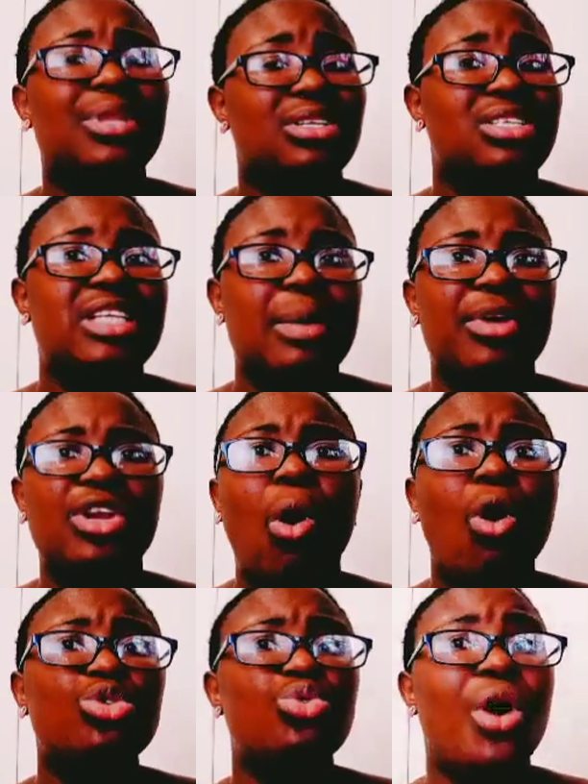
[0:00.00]
I'm not
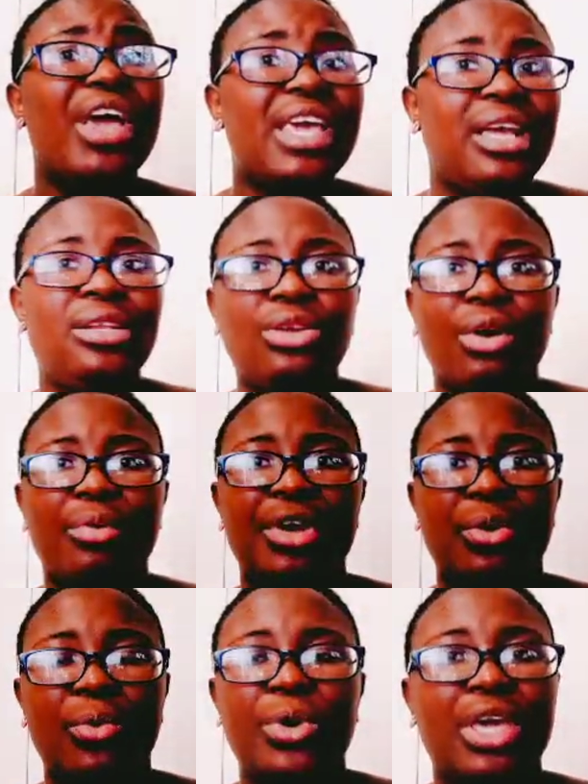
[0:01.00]
stepping, or you are ignoring.